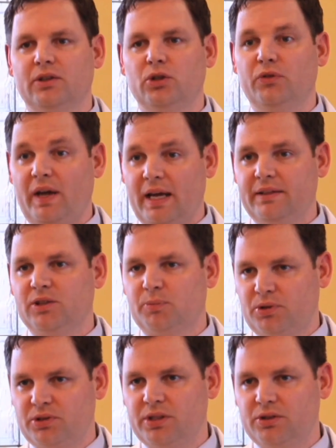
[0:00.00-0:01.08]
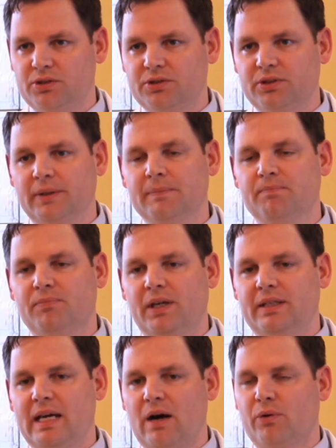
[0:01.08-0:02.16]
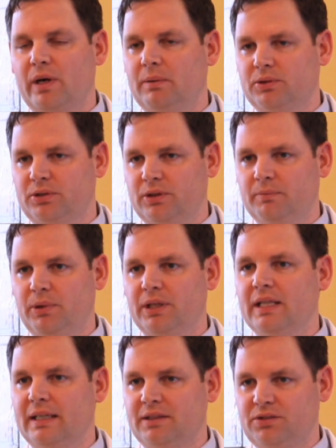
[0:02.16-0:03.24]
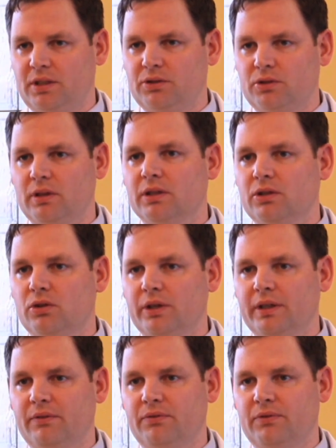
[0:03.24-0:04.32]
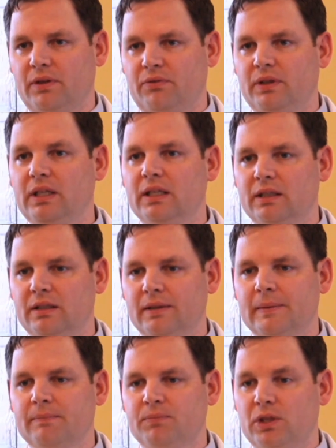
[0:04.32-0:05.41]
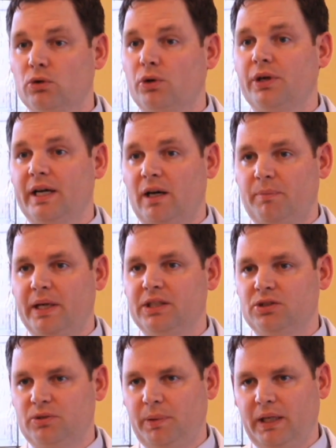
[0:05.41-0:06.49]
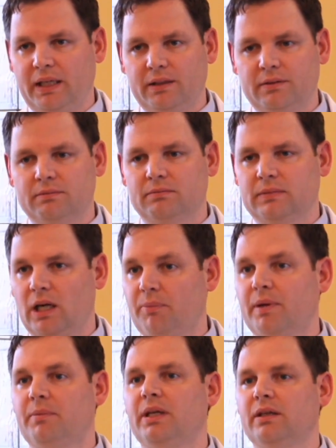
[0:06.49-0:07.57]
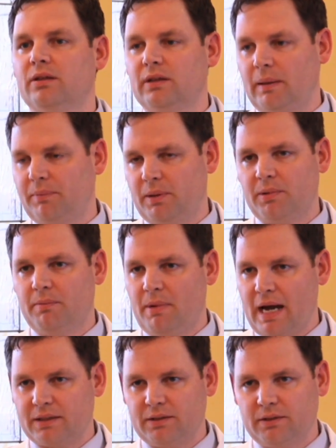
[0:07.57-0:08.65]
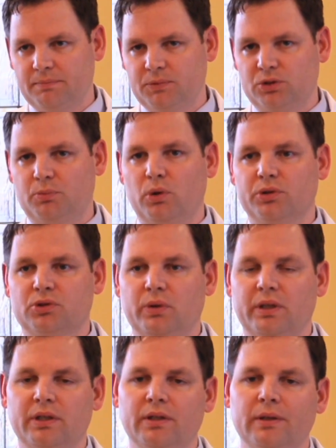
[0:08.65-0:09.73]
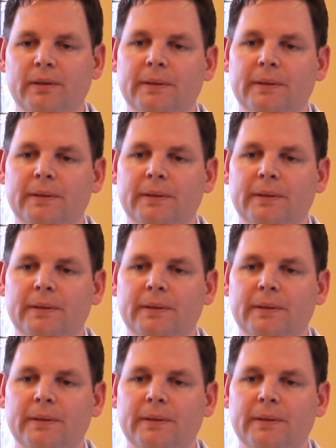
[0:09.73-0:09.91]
who have had these procedures, and now we're able to bring that to Central Illinois if needed in order to help patients' pain, help them heal, help them get back to sports quicker.